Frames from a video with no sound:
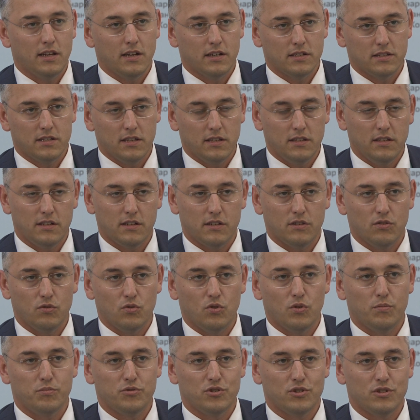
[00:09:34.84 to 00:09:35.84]
those
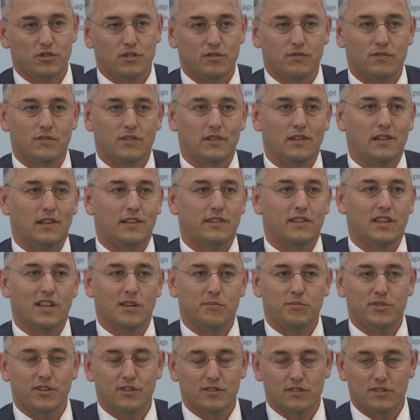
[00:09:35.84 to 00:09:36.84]
shares
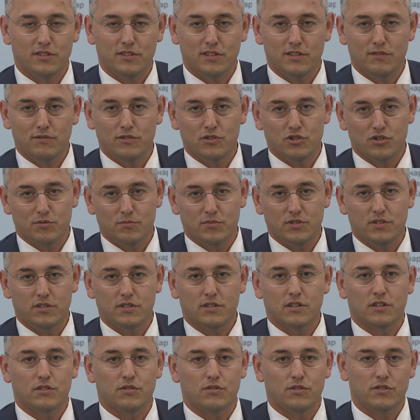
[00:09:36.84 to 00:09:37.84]
in the
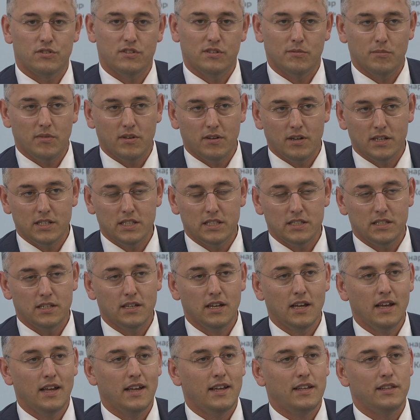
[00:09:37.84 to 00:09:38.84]
shareholder societies and the
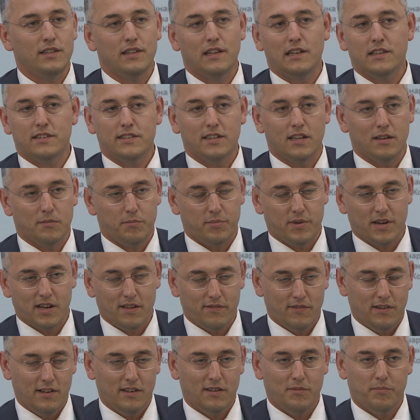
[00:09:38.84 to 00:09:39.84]
LTDs
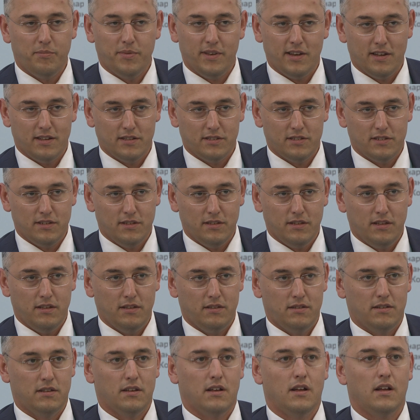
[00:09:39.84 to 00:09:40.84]
and the real estate
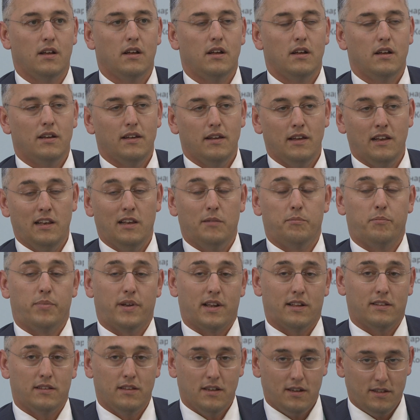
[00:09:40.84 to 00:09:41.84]
objects cannot
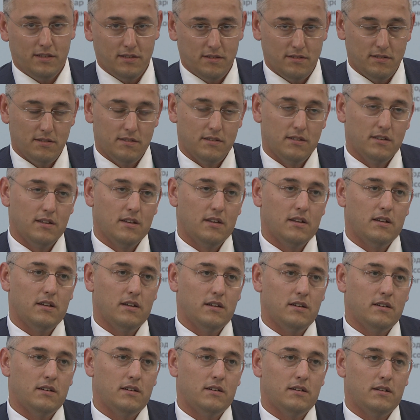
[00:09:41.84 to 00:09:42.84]
be
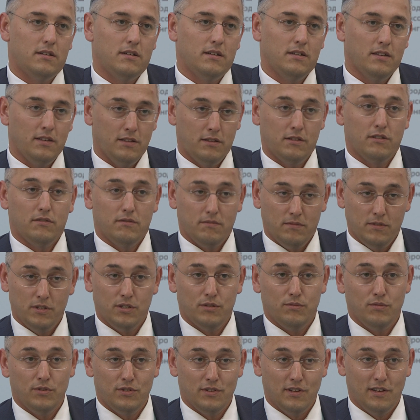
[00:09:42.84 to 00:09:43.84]
re-evaluated or
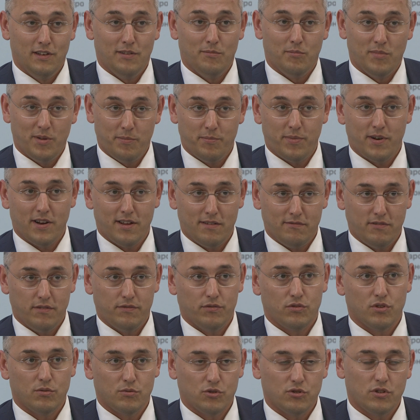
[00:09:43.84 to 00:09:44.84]
cannot be
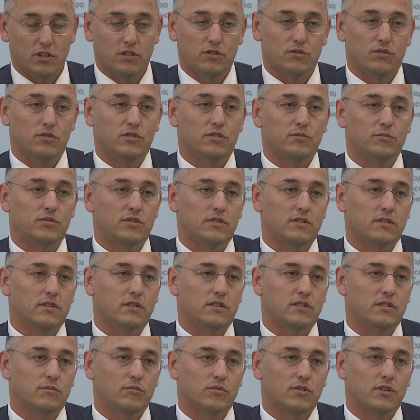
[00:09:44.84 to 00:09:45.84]
sold, and
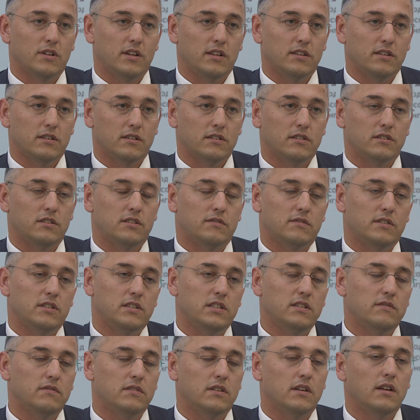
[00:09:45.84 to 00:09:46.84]
we're right
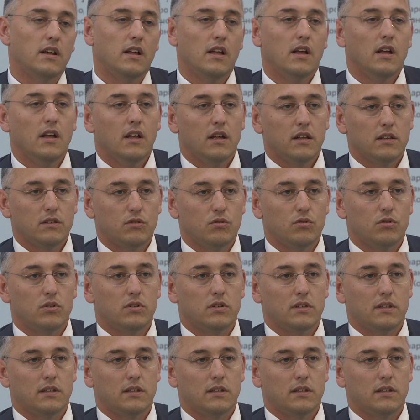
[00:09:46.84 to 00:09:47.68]
in seeing it in a